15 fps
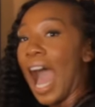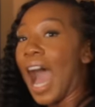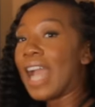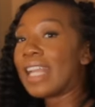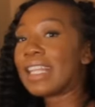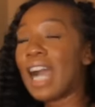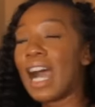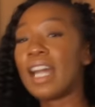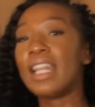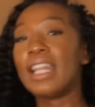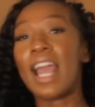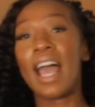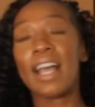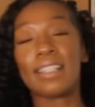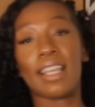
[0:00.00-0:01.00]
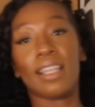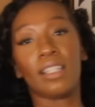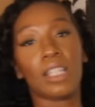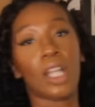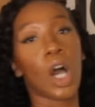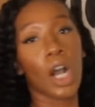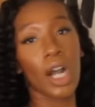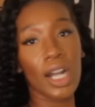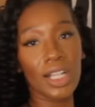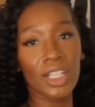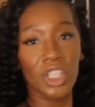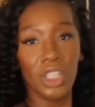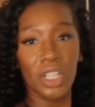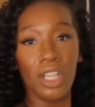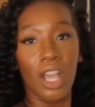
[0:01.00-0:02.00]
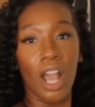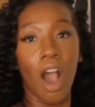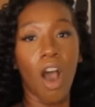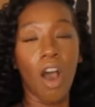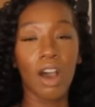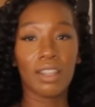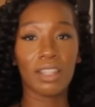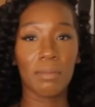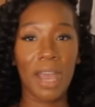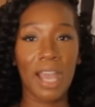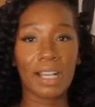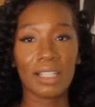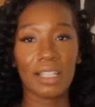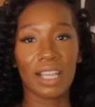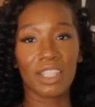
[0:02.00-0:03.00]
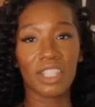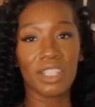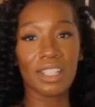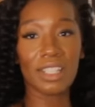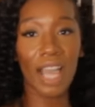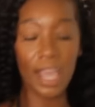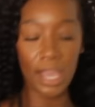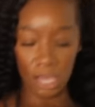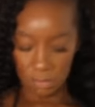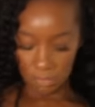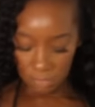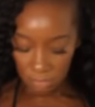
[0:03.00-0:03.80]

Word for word: I got it as a large on the Matte Collection site.